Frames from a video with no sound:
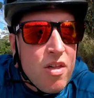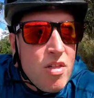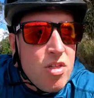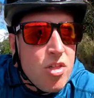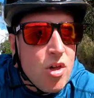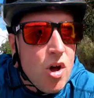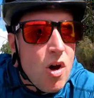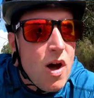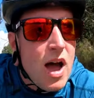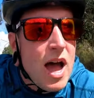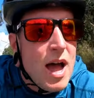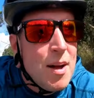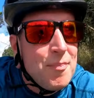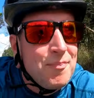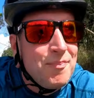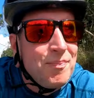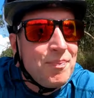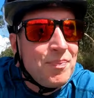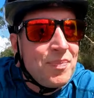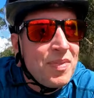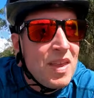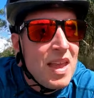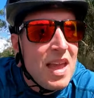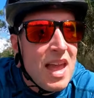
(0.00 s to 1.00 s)
So
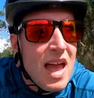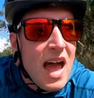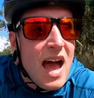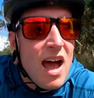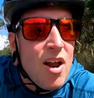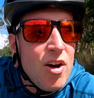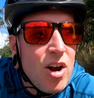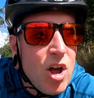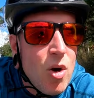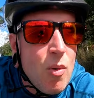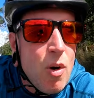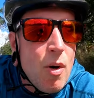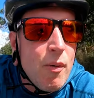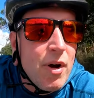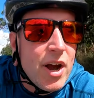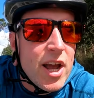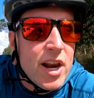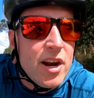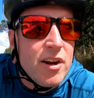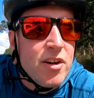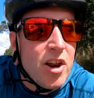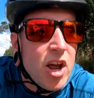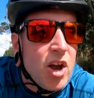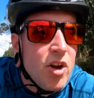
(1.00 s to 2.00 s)
I don't know what we're
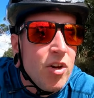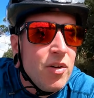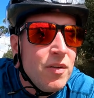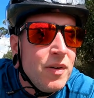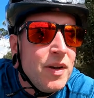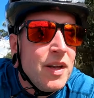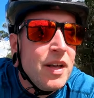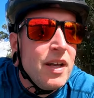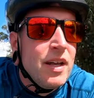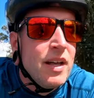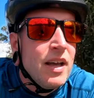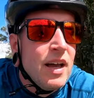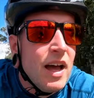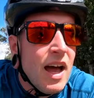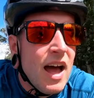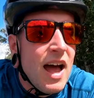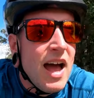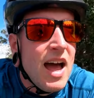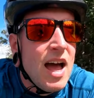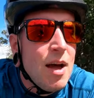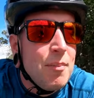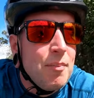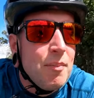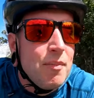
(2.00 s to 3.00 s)

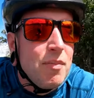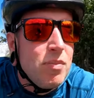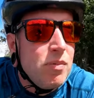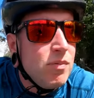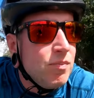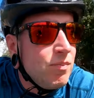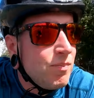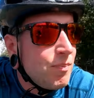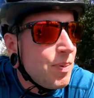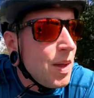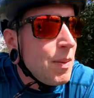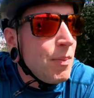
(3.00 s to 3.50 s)
gonna do.